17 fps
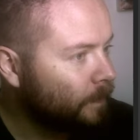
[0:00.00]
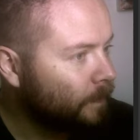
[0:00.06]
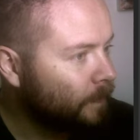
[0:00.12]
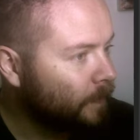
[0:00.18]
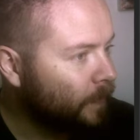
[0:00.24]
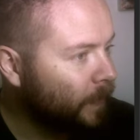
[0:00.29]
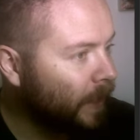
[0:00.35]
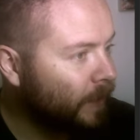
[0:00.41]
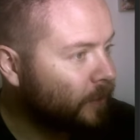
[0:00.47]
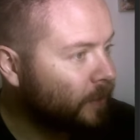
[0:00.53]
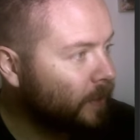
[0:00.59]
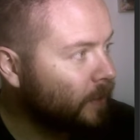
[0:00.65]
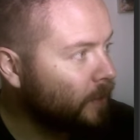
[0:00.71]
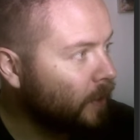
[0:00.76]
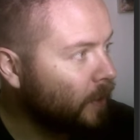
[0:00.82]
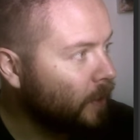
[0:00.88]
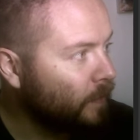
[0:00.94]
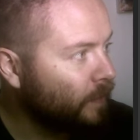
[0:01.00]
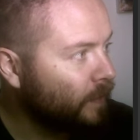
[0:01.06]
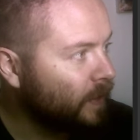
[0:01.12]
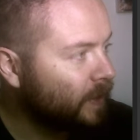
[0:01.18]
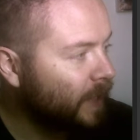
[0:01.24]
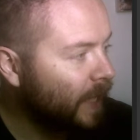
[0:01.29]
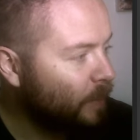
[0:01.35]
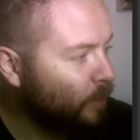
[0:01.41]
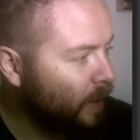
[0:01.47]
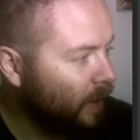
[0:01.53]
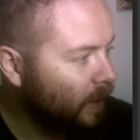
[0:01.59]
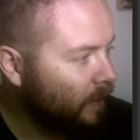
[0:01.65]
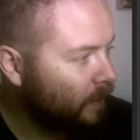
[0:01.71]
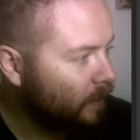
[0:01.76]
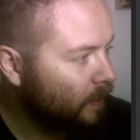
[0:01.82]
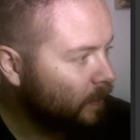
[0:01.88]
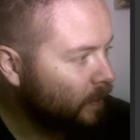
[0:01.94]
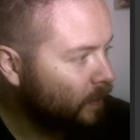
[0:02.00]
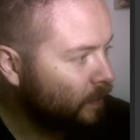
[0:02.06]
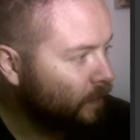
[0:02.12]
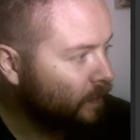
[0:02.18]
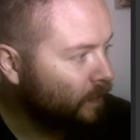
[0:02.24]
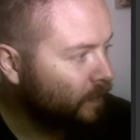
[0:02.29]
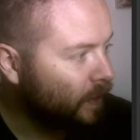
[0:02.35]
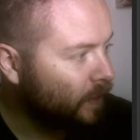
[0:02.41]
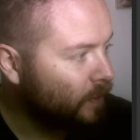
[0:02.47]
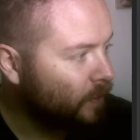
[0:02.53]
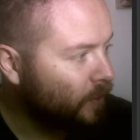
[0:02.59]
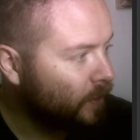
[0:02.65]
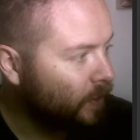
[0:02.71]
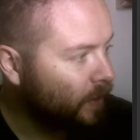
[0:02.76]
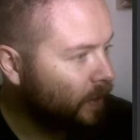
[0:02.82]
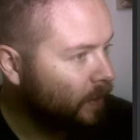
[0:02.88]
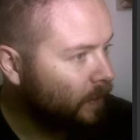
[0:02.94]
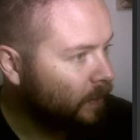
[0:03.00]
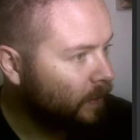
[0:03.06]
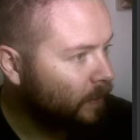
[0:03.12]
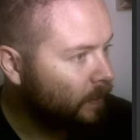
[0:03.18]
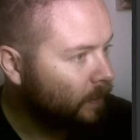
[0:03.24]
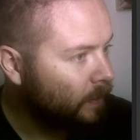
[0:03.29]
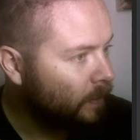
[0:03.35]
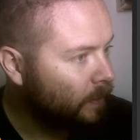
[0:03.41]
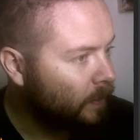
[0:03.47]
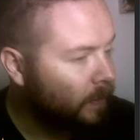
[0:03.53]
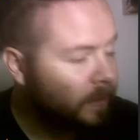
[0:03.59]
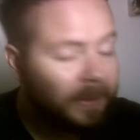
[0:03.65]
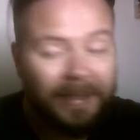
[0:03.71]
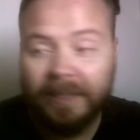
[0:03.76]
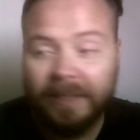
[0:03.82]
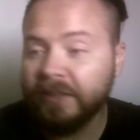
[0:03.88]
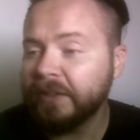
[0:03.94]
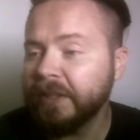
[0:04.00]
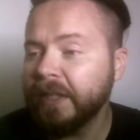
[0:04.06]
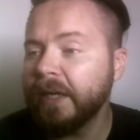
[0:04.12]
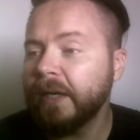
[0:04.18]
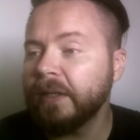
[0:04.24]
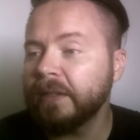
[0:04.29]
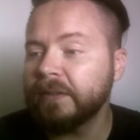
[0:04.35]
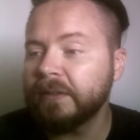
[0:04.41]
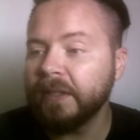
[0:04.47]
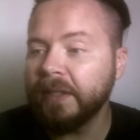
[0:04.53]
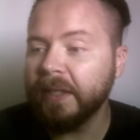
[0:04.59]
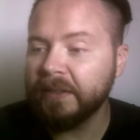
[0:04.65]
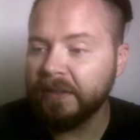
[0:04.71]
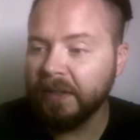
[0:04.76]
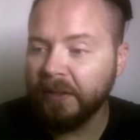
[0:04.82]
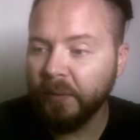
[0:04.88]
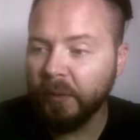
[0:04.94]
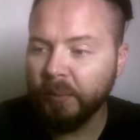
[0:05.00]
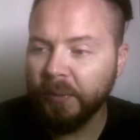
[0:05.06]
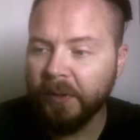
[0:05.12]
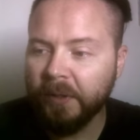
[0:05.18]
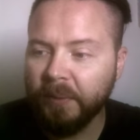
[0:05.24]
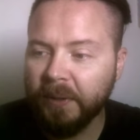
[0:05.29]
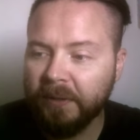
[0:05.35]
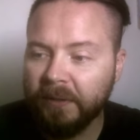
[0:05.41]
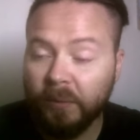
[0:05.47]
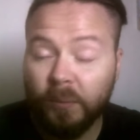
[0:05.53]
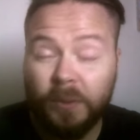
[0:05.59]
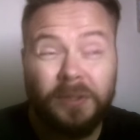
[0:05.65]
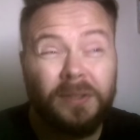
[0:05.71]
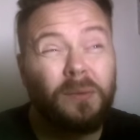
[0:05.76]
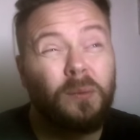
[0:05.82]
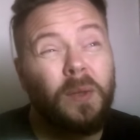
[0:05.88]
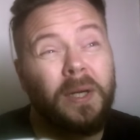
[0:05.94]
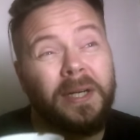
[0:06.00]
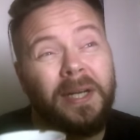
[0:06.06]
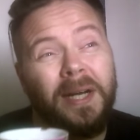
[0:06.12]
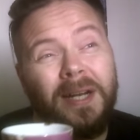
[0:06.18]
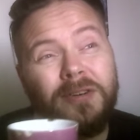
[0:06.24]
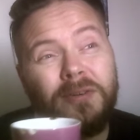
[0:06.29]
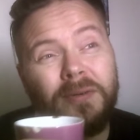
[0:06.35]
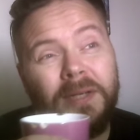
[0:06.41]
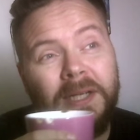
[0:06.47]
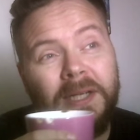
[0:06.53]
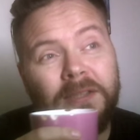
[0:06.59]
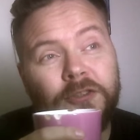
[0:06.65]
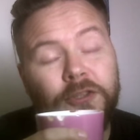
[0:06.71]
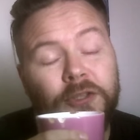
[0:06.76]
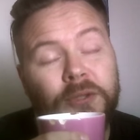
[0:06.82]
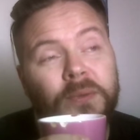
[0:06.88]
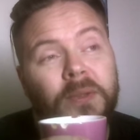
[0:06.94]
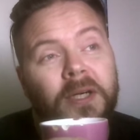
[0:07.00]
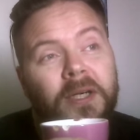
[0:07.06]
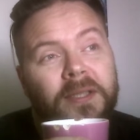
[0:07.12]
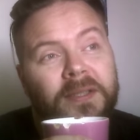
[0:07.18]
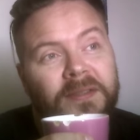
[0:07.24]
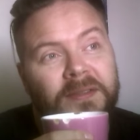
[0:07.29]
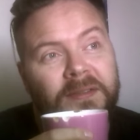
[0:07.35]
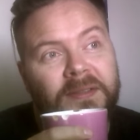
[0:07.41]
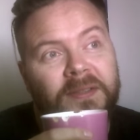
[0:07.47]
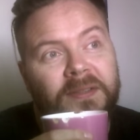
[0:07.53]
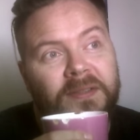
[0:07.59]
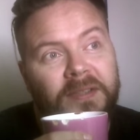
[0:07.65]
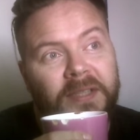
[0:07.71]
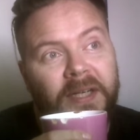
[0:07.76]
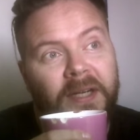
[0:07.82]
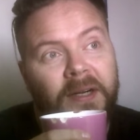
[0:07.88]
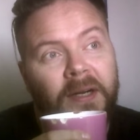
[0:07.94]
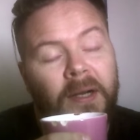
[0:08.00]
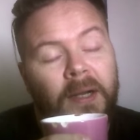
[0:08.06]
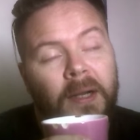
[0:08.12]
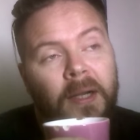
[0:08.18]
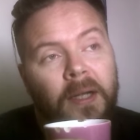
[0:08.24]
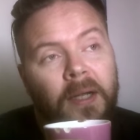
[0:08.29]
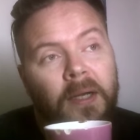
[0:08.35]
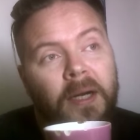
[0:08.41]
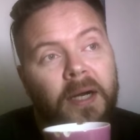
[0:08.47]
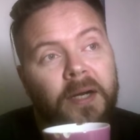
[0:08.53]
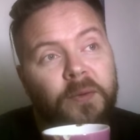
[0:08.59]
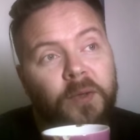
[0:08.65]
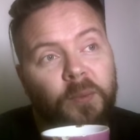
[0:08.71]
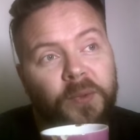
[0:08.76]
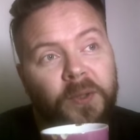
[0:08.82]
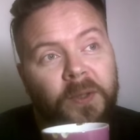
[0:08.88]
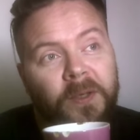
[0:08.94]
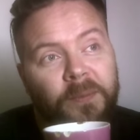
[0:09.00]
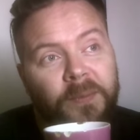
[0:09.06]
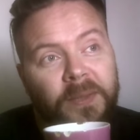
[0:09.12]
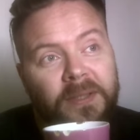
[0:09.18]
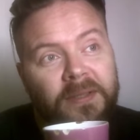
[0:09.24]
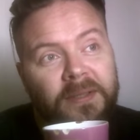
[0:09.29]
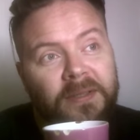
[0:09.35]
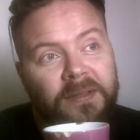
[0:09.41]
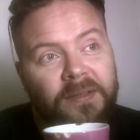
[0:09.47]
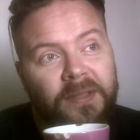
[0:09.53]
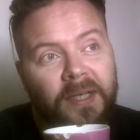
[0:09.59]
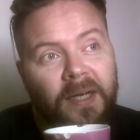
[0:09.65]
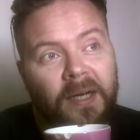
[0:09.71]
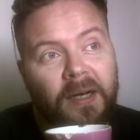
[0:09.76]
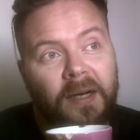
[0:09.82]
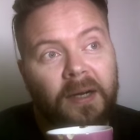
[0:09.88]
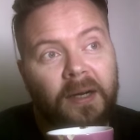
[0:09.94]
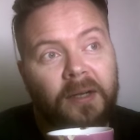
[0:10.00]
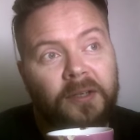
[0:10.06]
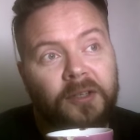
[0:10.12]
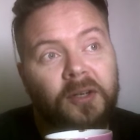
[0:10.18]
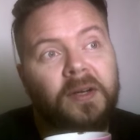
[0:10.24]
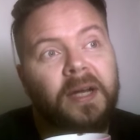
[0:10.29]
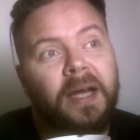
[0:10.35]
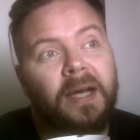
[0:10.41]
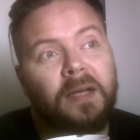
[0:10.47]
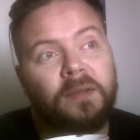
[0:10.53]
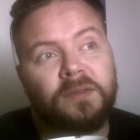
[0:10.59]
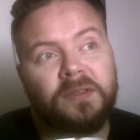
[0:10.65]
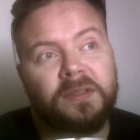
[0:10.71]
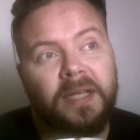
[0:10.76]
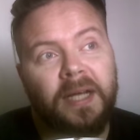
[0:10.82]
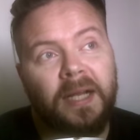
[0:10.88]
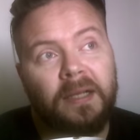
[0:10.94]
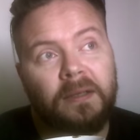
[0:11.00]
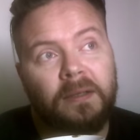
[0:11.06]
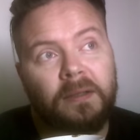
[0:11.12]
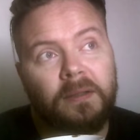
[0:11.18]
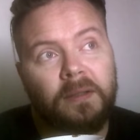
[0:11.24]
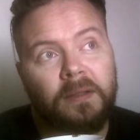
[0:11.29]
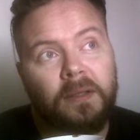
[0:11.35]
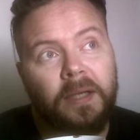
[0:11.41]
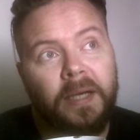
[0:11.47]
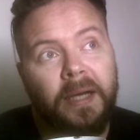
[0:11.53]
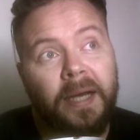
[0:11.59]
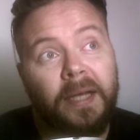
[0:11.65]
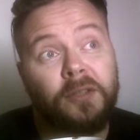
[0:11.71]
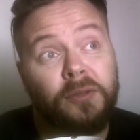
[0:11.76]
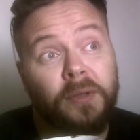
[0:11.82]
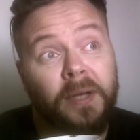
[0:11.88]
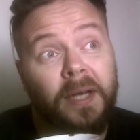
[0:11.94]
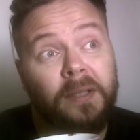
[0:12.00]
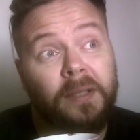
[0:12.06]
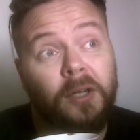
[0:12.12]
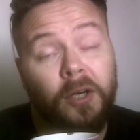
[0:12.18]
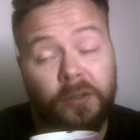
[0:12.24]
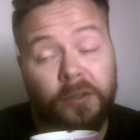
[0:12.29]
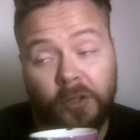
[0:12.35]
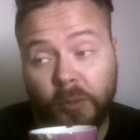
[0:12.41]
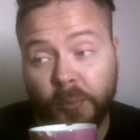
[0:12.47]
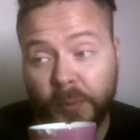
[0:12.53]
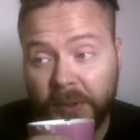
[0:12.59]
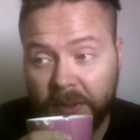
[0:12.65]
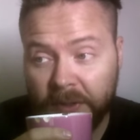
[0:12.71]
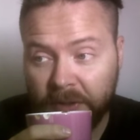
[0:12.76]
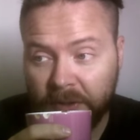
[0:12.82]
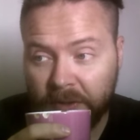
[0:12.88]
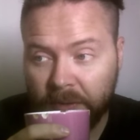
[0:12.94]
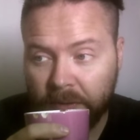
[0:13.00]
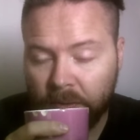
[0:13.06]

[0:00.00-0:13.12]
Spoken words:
Yeah, so there's a lot of things happening, so feel free to join in. Next year is the next Unreal Bjorn. There was 102 artists this year. Unreal Bjorn is a knockout style, a head-to-head art competition.